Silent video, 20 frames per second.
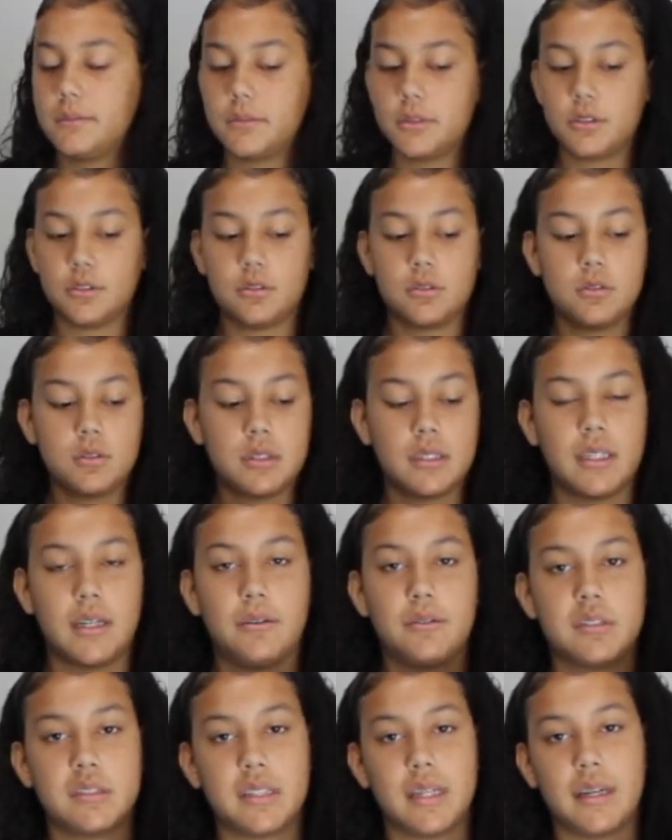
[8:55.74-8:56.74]
shoes, and
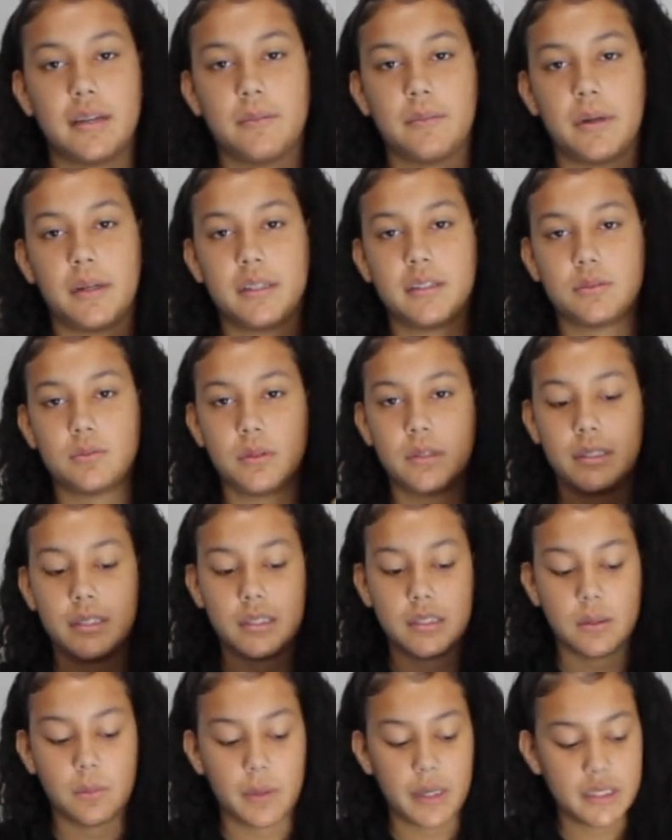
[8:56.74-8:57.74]
I was like, might as well
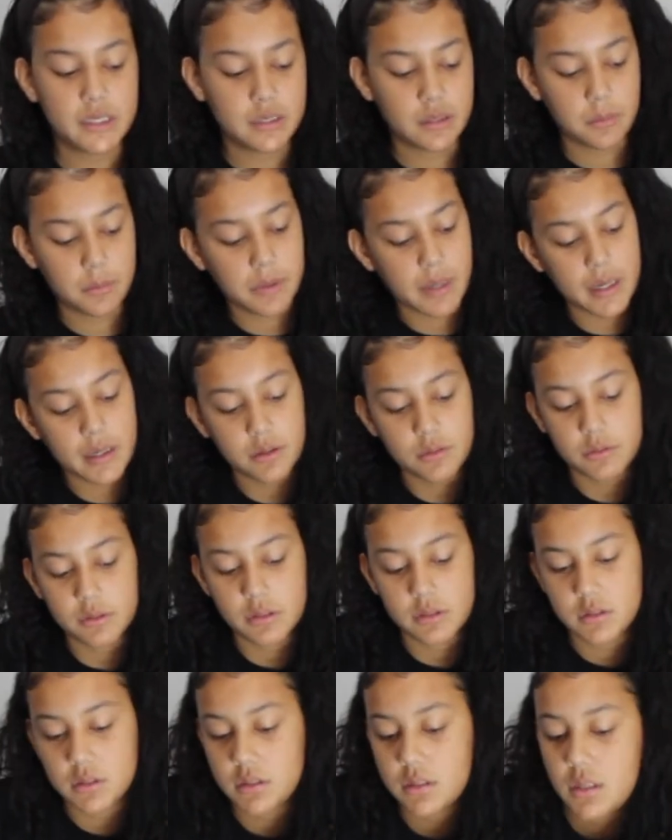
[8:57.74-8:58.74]
get the basic black
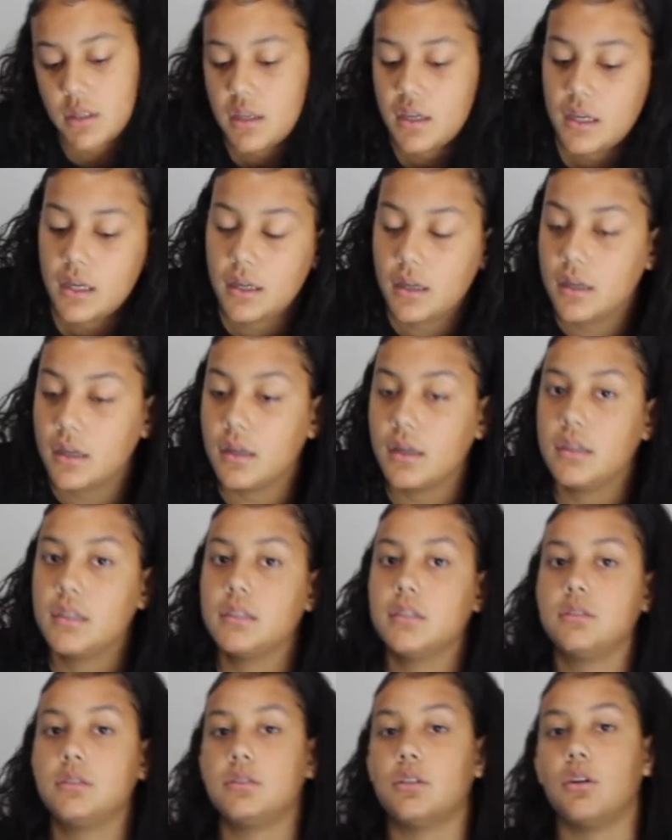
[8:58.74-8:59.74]
ones.
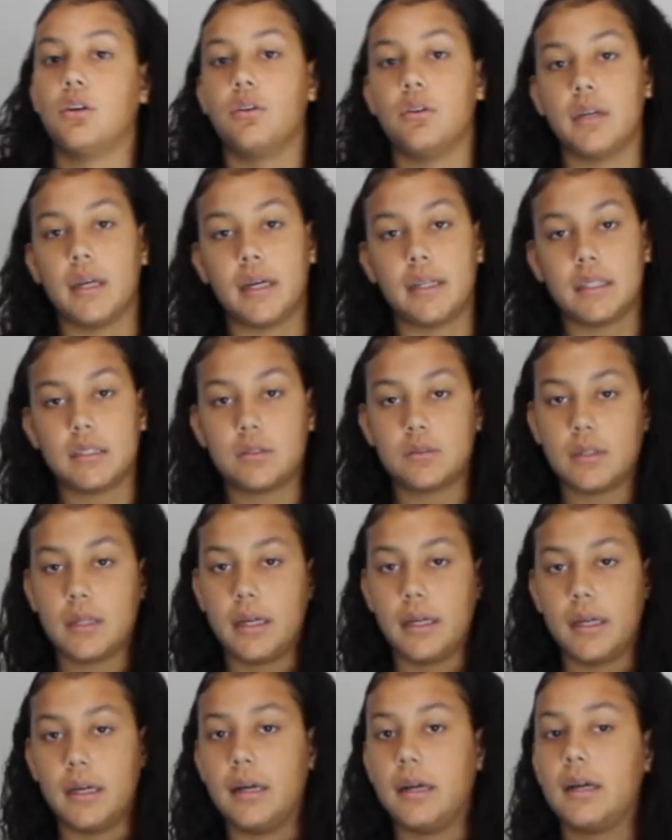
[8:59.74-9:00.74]
So yeah, that's what
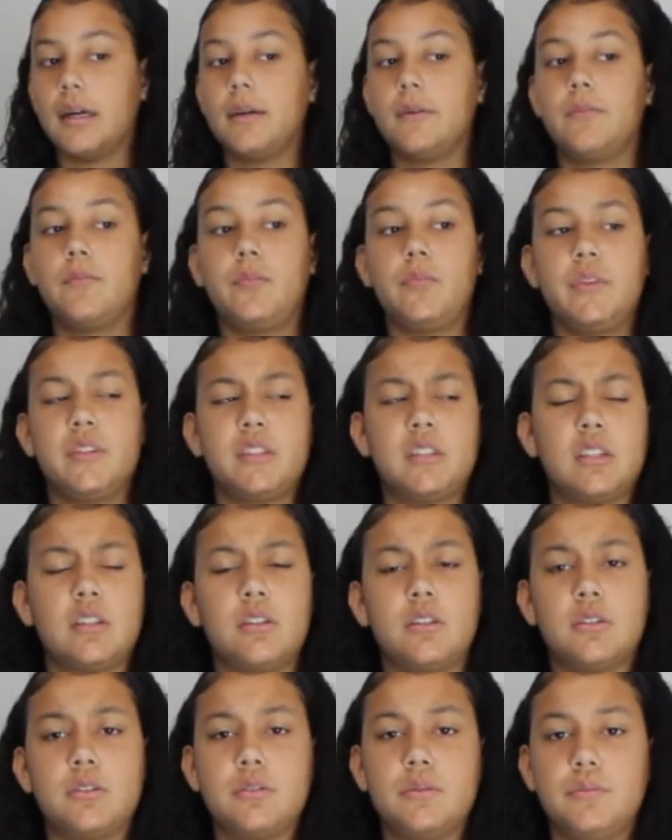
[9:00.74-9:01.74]
I got.
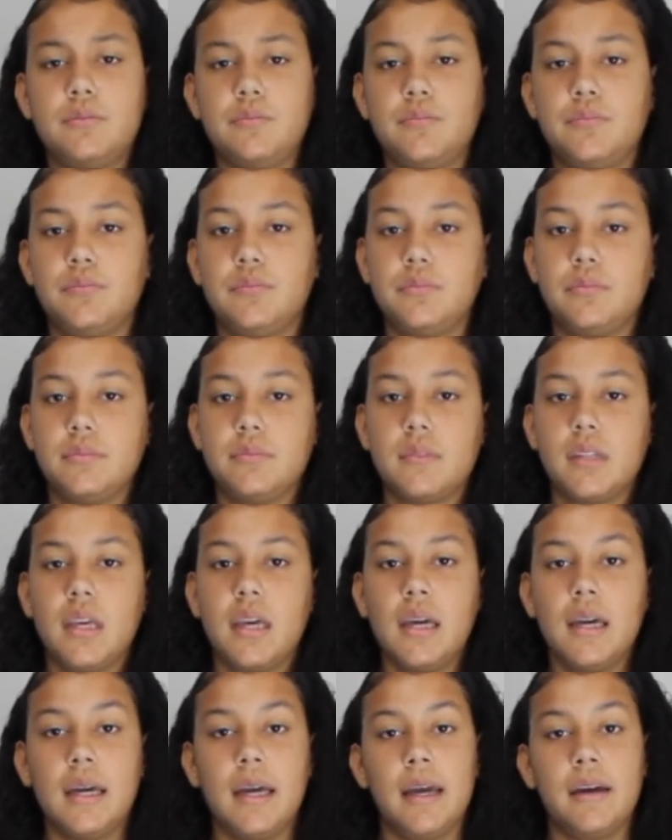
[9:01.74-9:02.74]
So
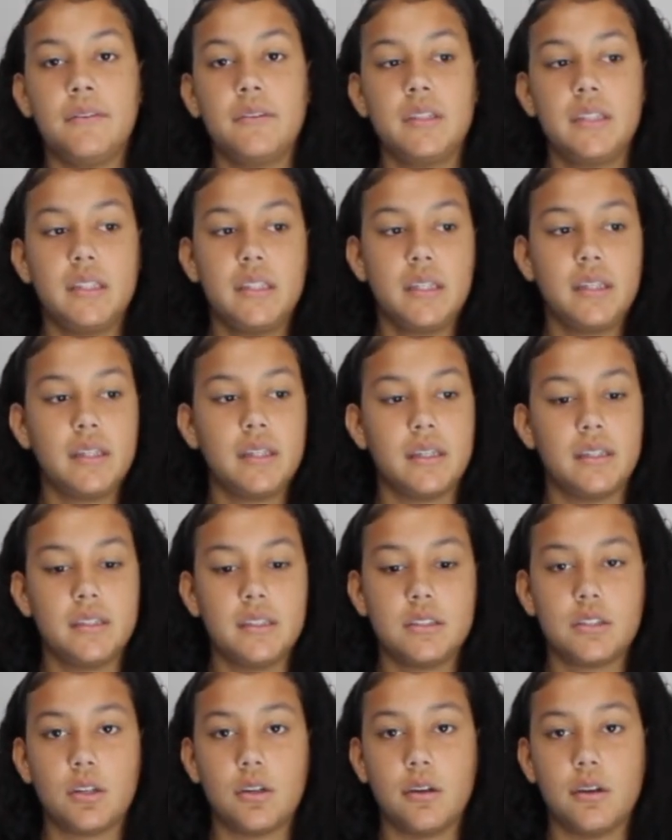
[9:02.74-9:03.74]
everything in
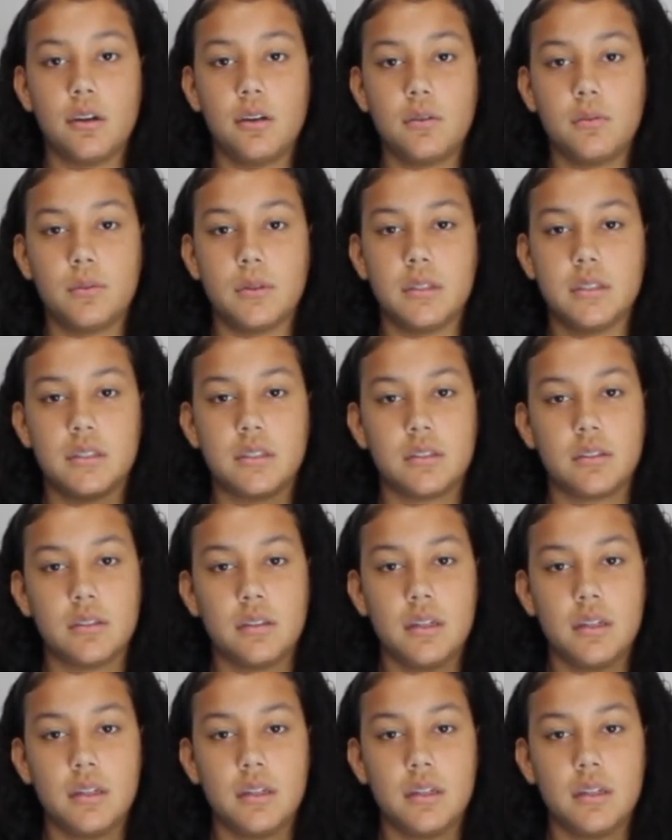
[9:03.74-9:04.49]
this haul was